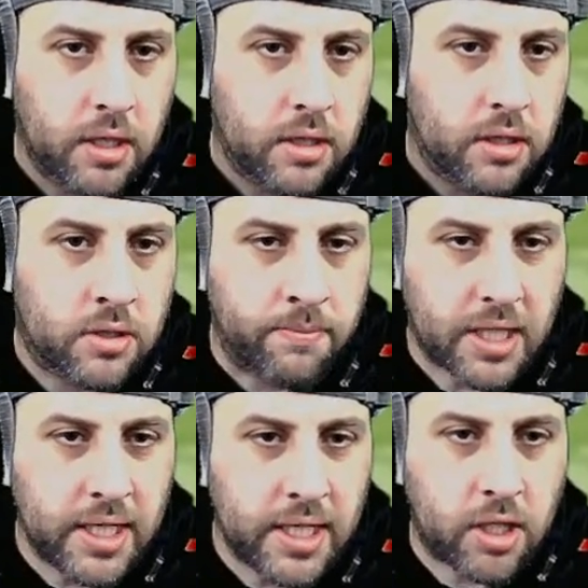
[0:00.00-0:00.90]
to
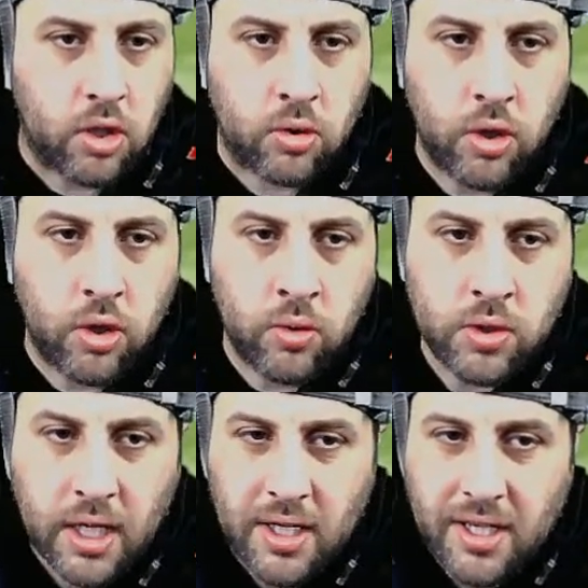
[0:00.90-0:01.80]
McNichol, who's
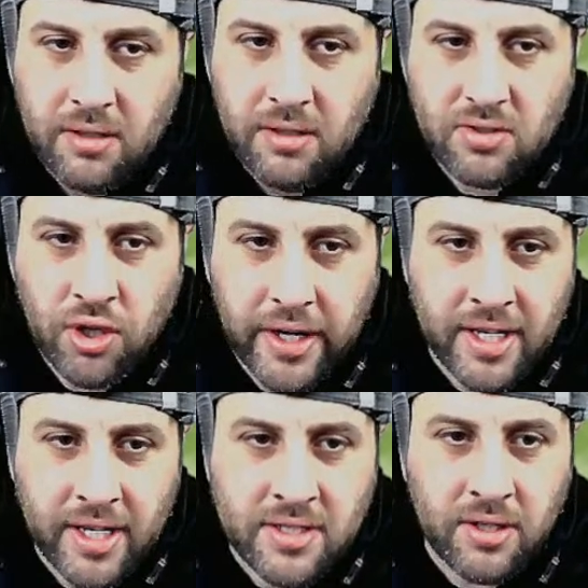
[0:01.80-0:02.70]
trying
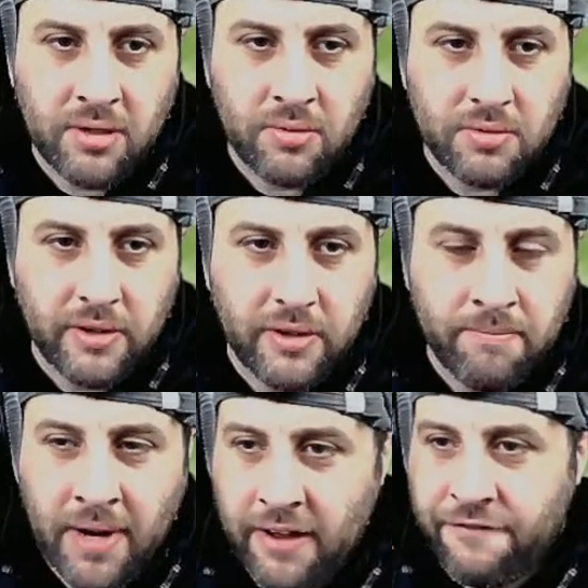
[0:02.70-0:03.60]
to
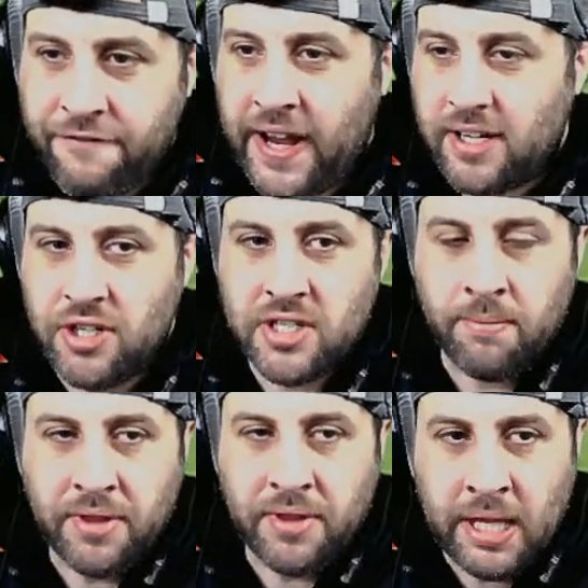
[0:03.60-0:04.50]
manufacture
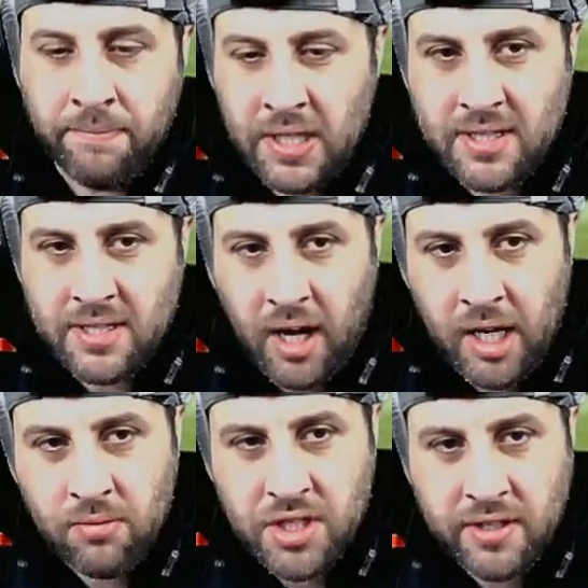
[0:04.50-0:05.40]
something, but this
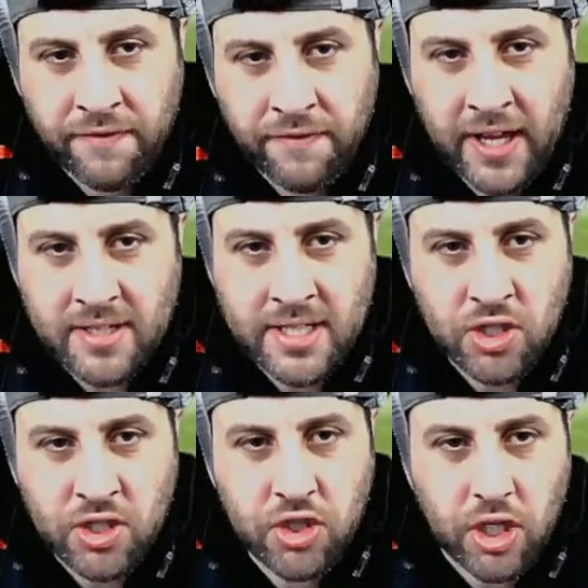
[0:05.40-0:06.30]
Irish defence is
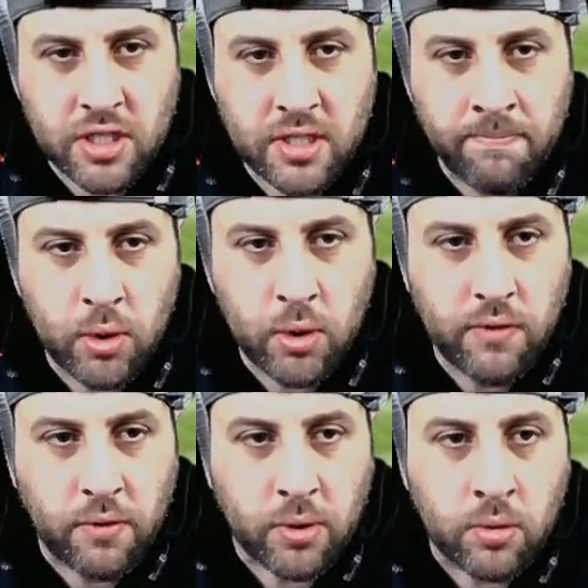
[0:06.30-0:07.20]
just
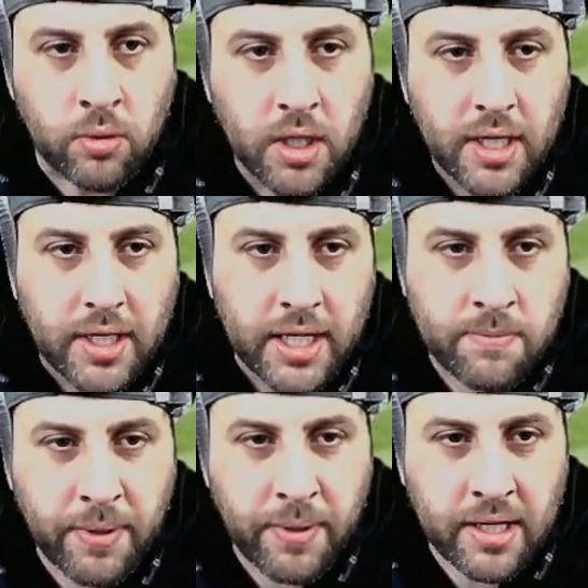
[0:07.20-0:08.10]
immovable. As
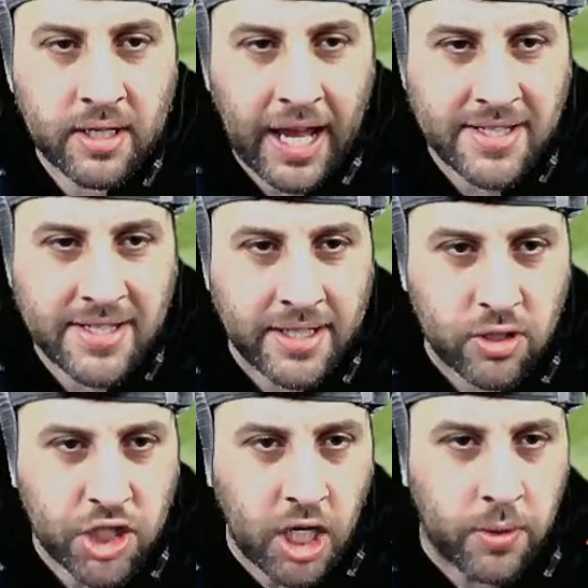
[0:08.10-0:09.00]
Bigger has a little
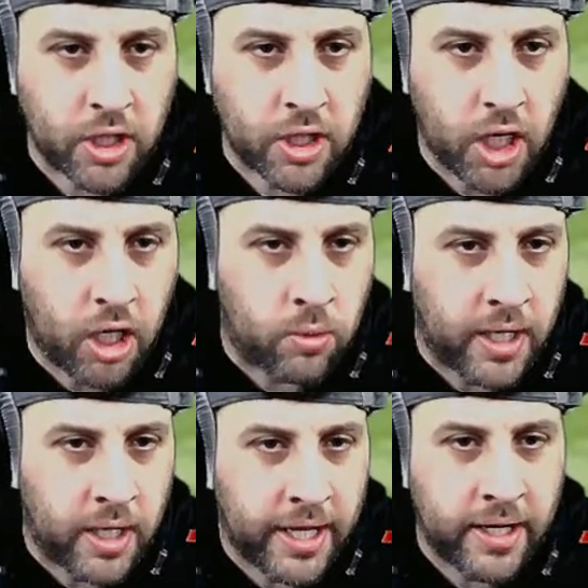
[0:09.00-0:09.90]
show and go,
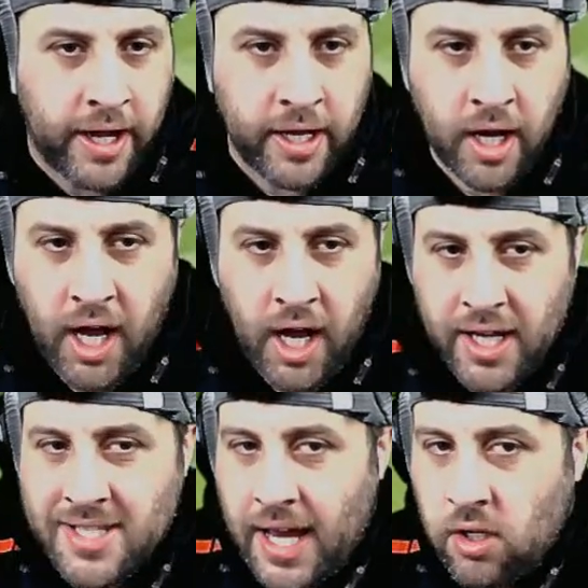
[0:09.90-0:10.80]
and a high
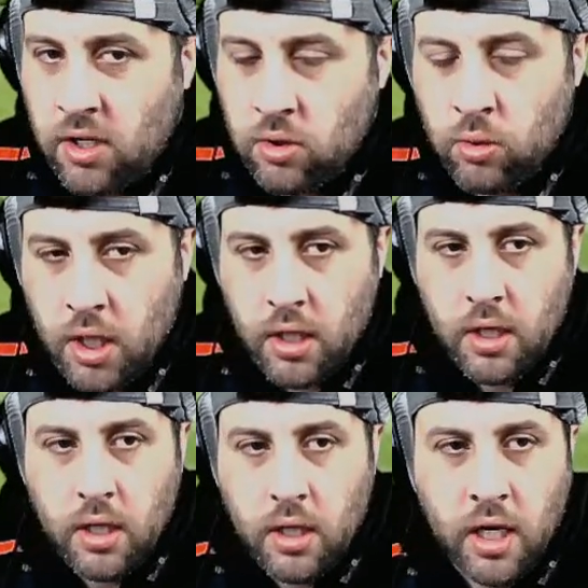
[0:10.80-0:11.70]
tackle
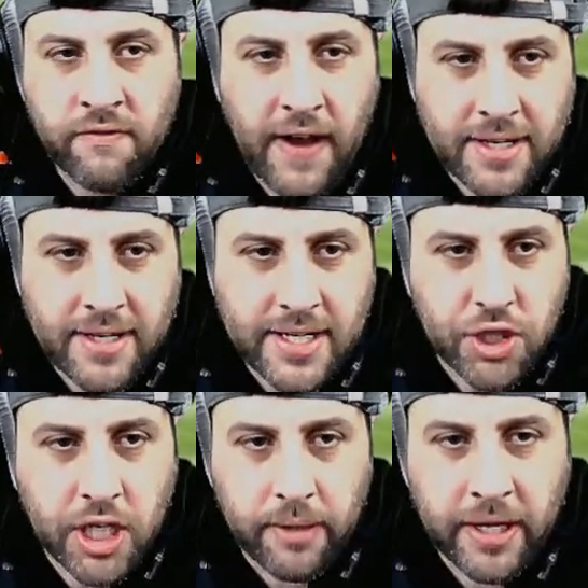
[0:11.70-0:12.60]
advantage
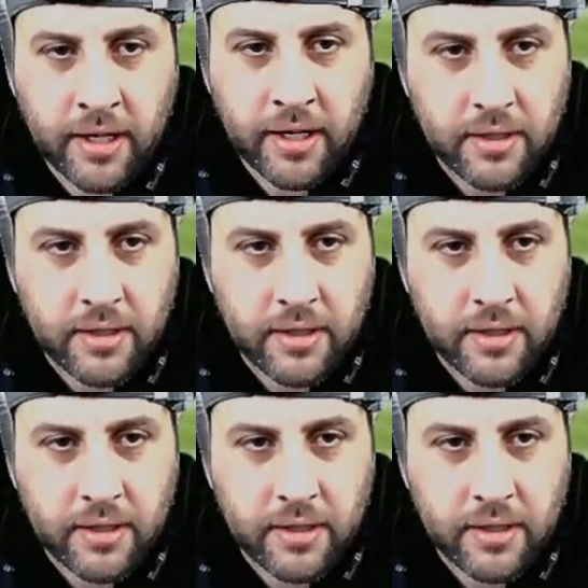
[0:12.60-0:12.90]
coming.